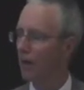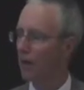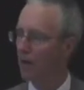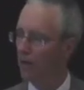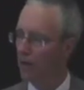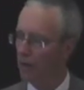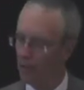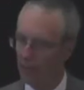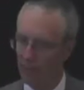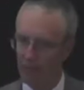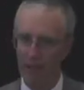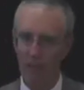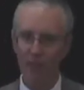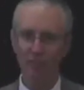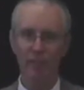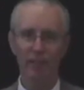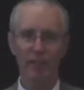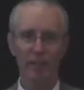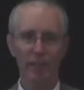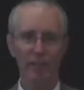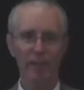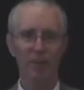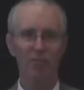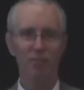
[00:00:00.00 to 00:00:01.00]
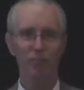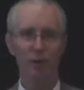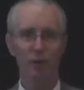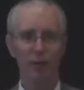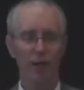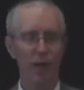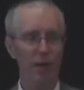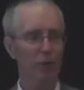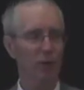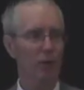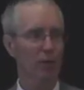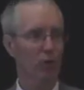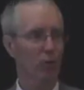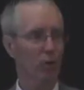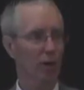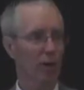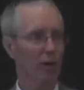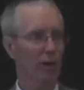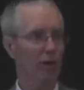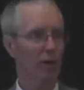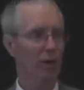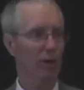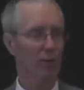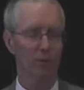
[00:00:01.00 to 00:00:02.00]
Again, that's an NFPA
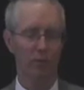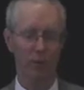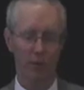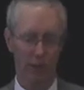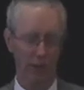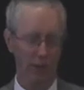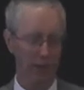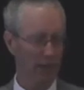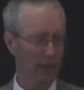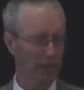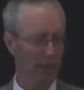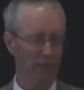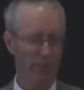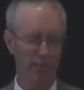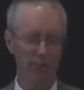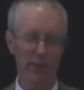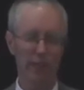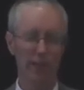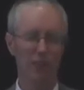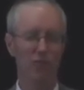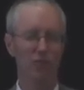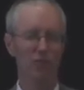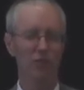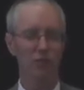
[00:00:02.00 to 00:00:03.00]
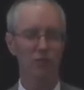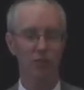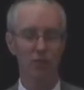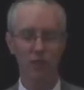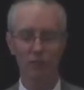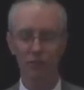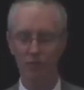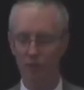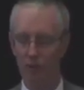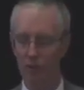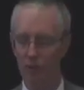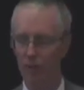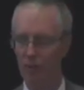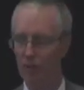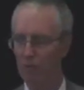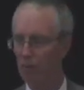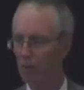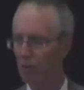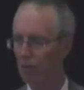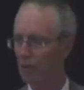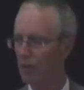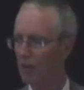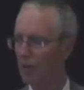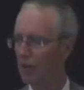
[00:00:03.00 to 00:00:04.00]
required label, not an NFPA suggested
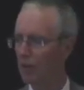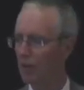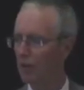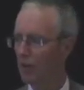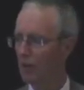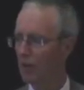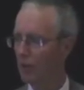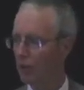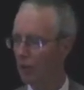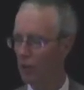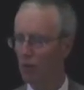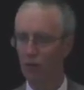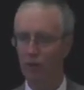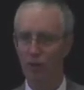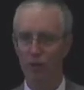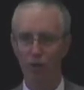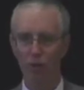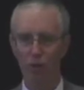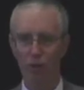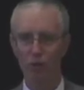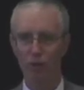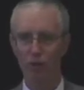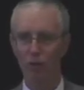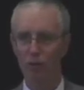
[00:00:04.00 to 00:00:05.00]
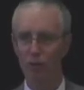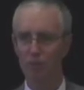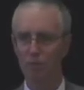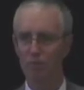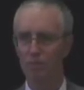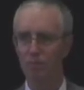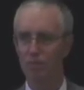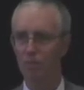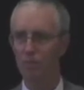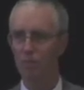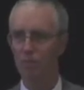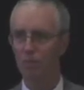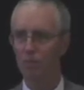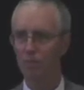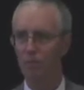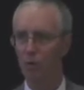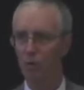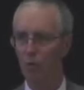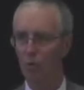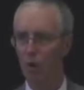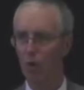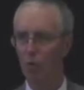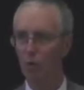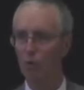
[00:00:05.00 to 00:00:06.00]
label. Currently, OSHA,
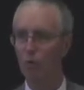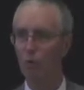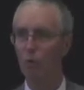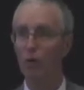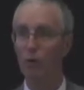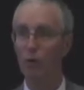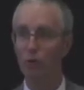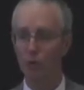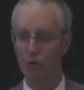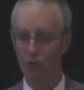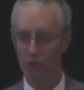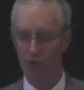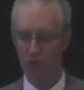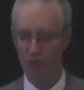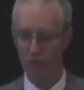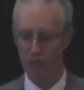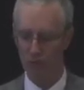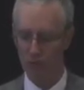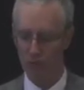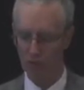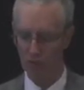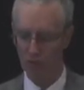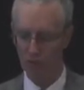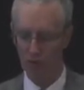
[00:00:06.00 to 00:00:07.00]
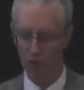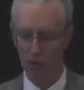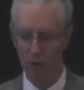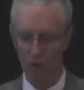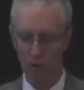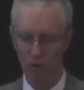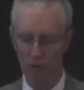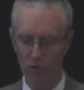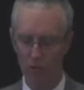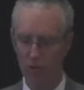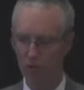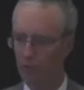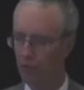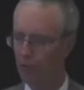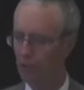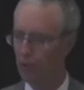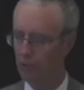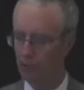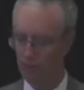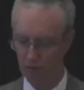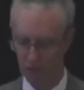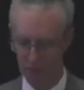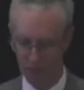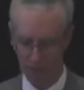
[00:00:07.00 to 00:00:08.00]
what OSHA says, I shouldn't say all OSHA
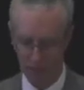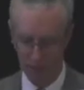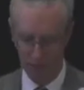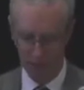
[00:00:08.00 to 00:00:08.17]
says,